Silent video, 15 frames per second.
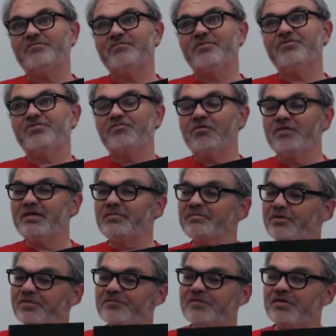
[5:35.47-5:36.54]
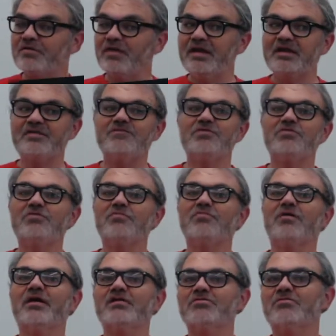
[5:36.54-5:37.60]
but you won't get a perfect grade if you do
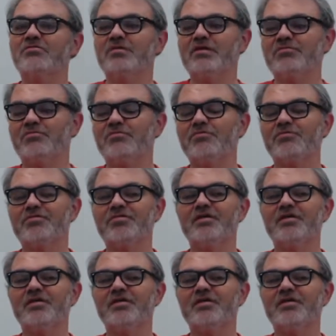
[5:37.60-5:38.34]
break too many rules.